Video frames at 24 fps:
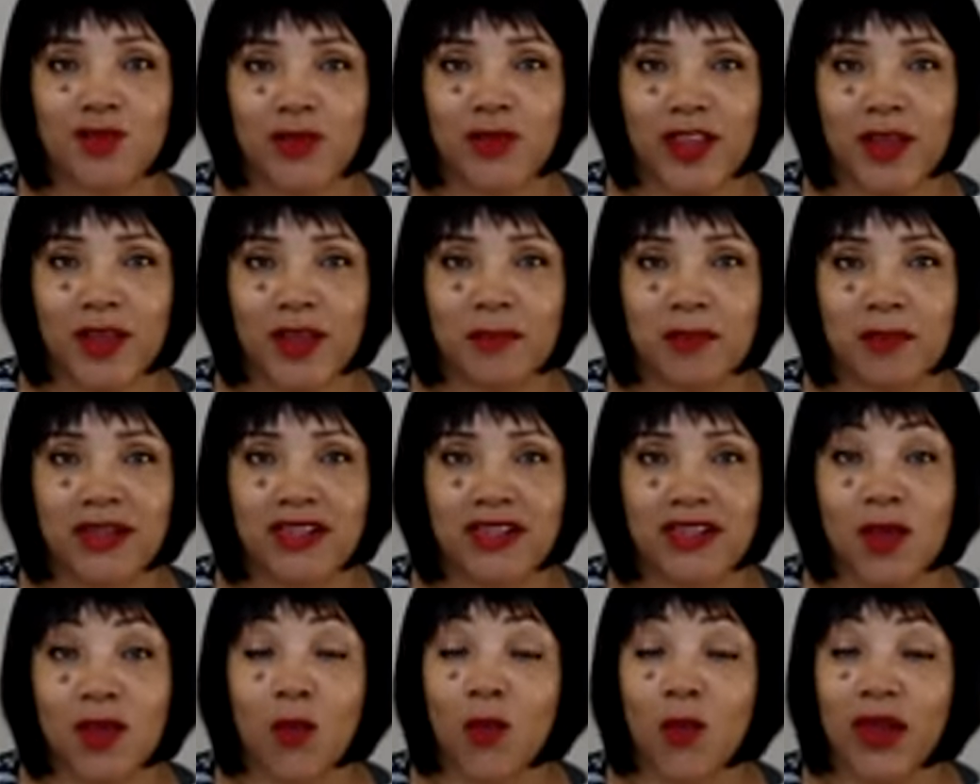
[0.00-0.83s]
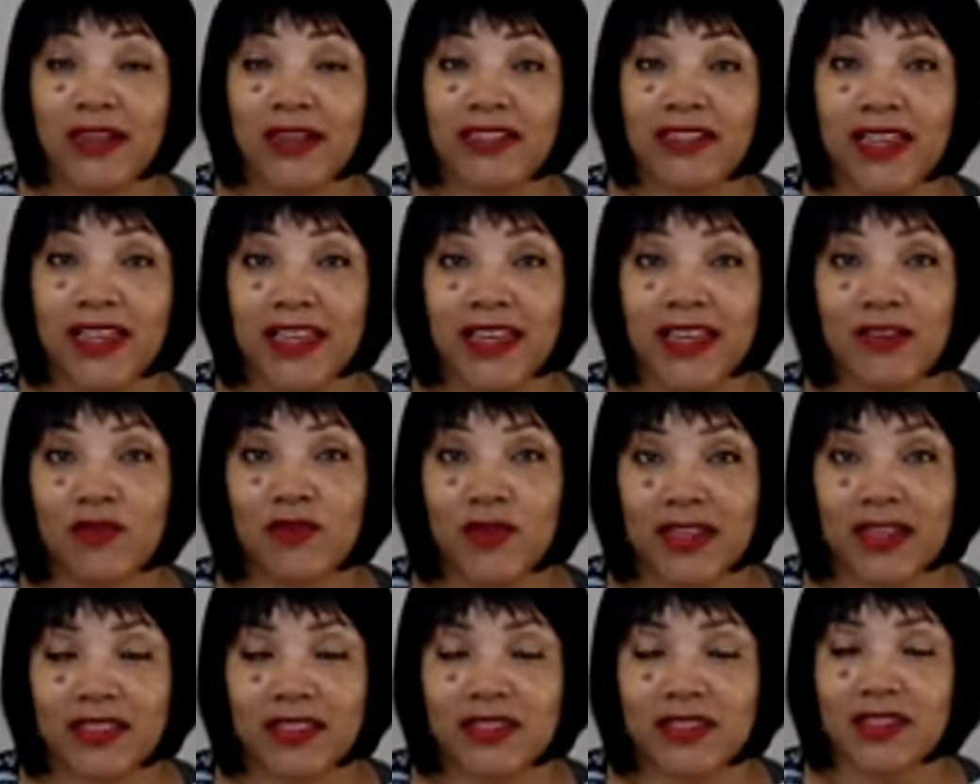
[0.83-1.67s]
recommending that one get
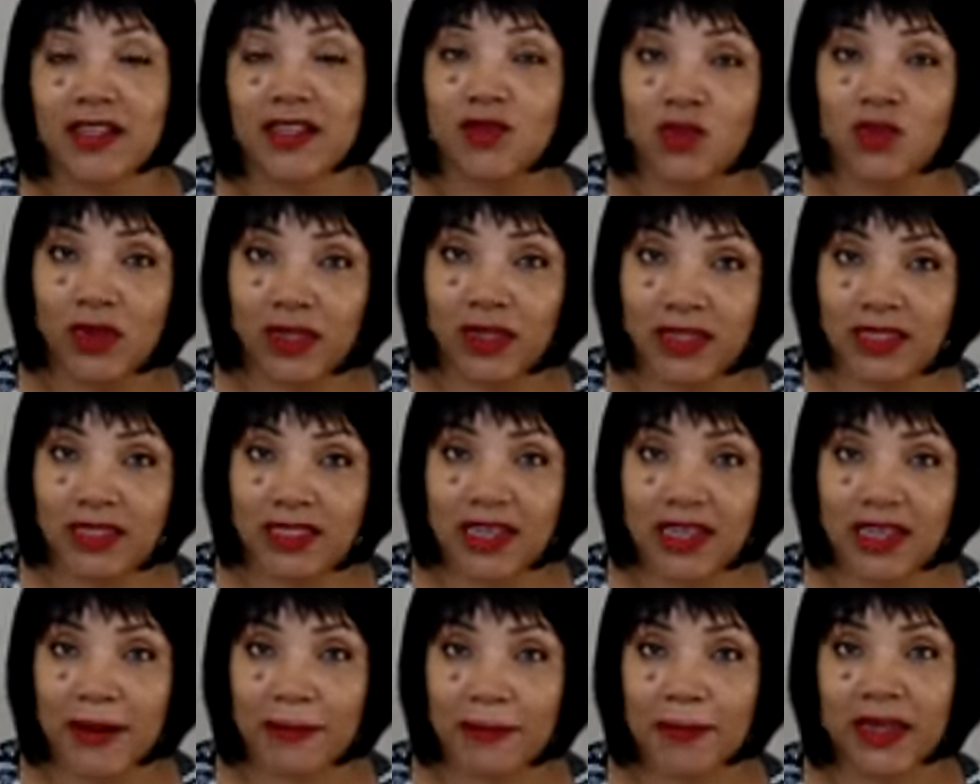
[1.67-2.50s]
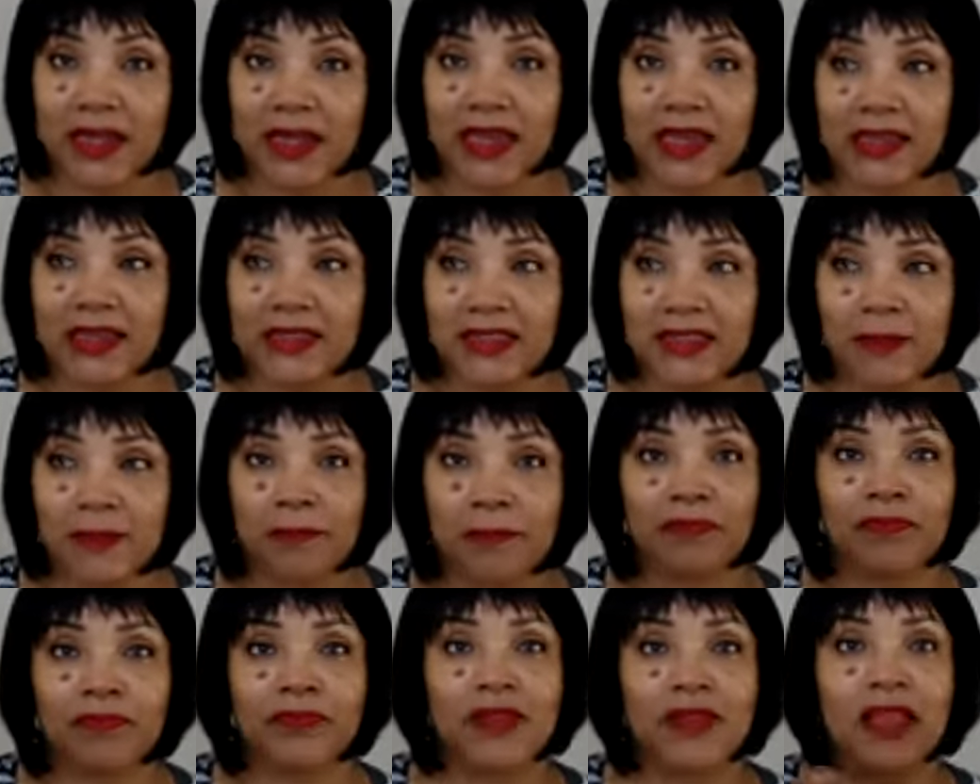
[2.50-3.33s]
invested in real estate because
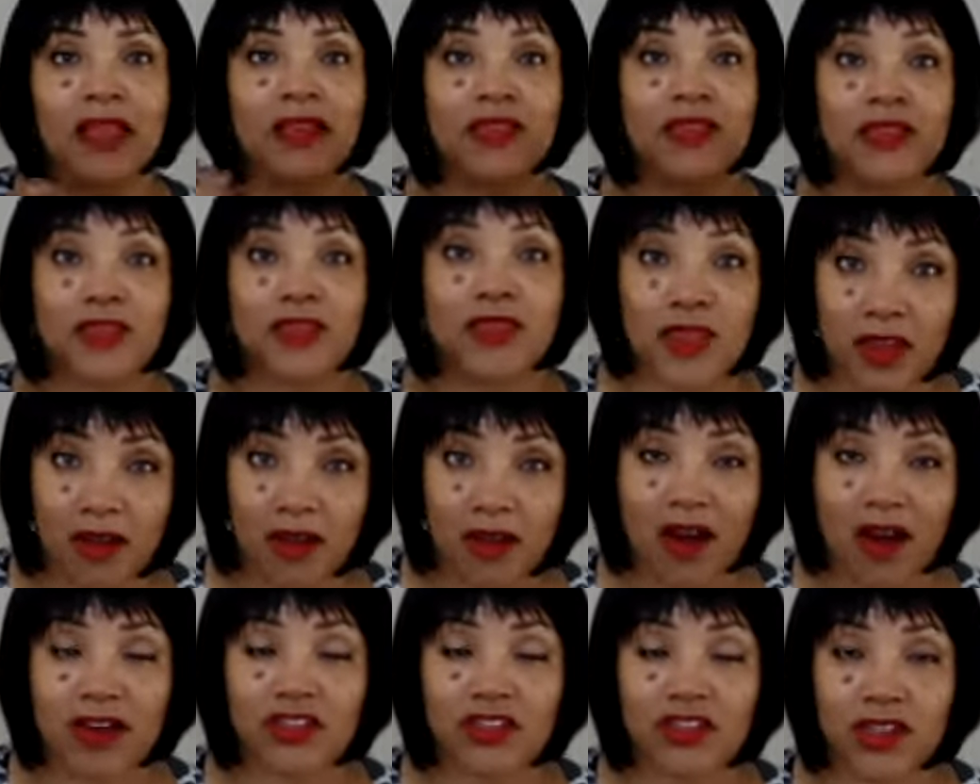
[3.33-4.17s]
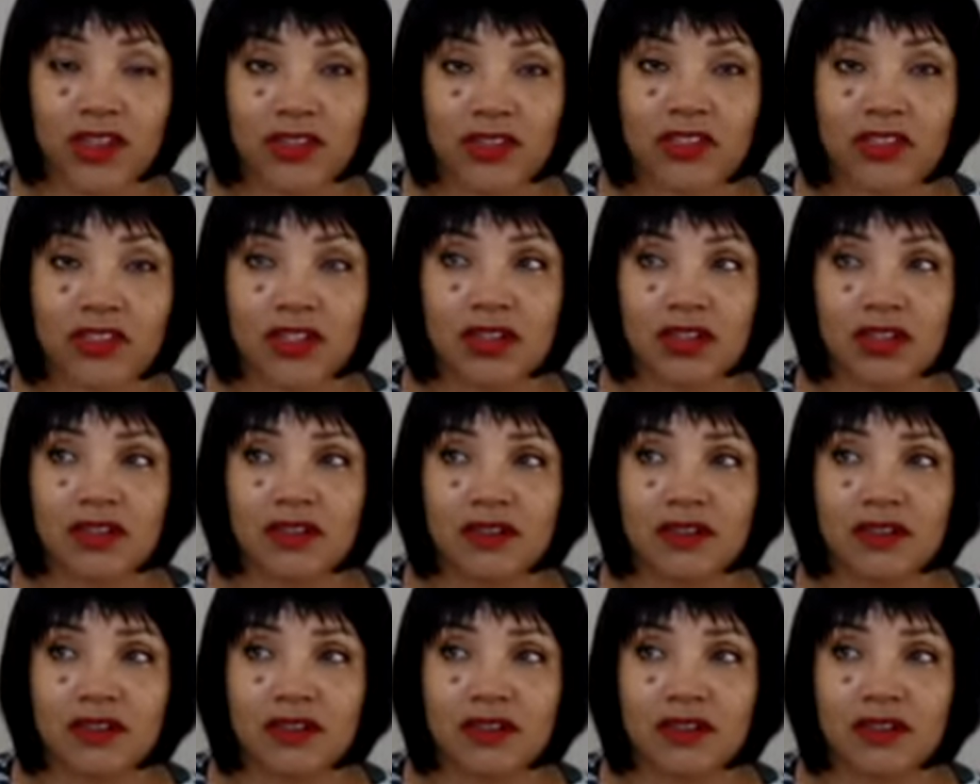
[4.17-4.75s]
there are just